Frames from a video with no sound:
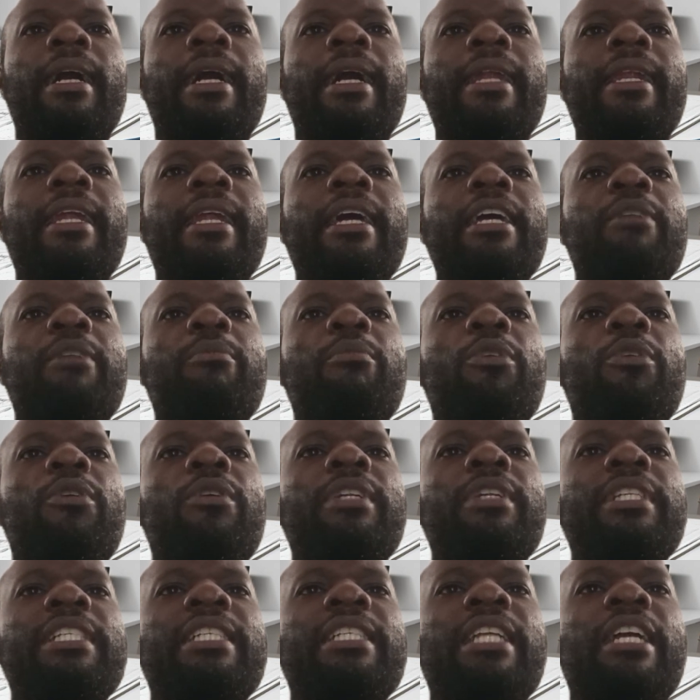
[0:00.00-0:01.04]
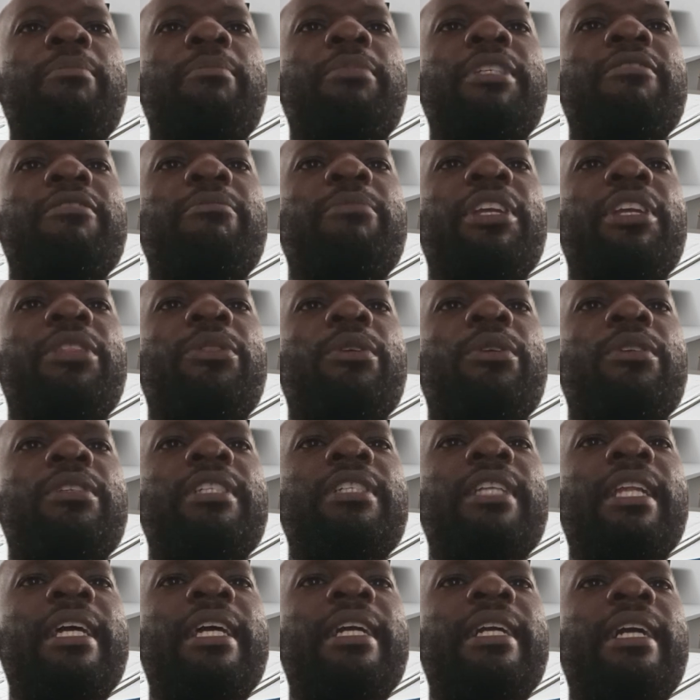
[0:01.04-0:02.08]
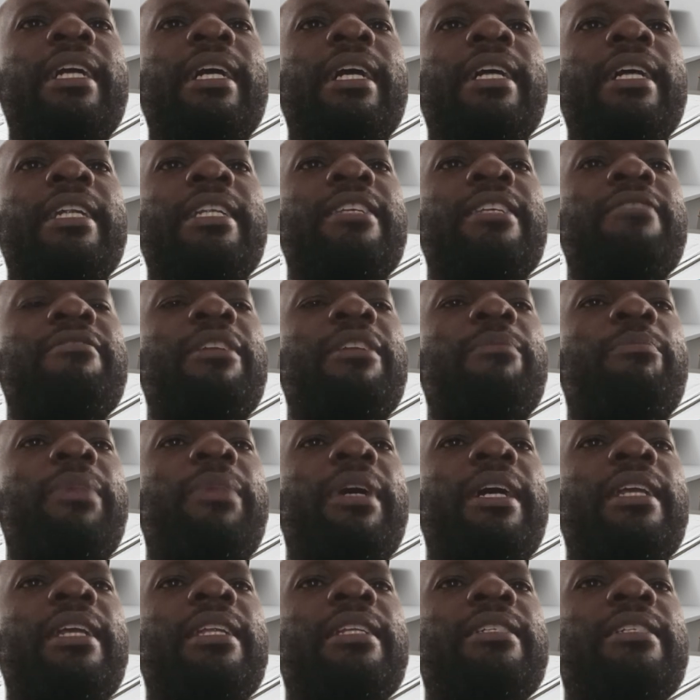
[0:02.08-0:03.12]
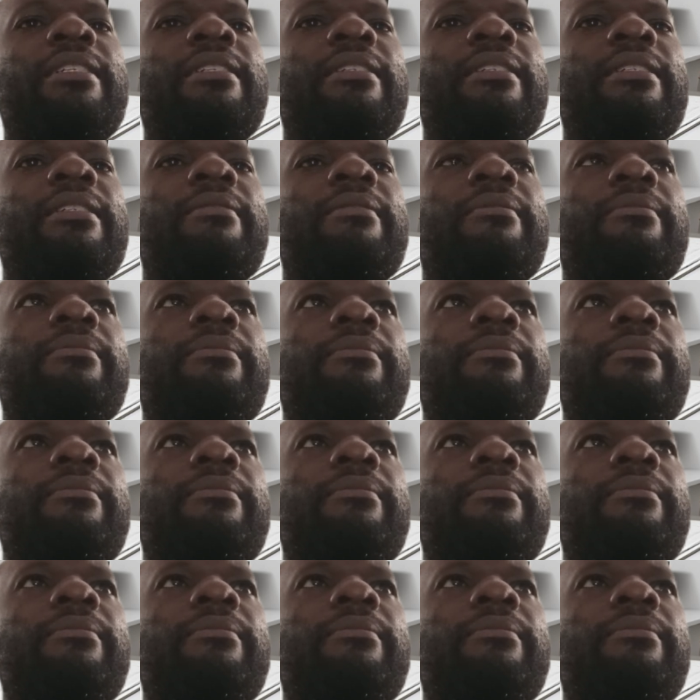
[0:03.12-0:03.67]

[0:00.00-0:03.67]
Unlike more disruptive methods like driven piles,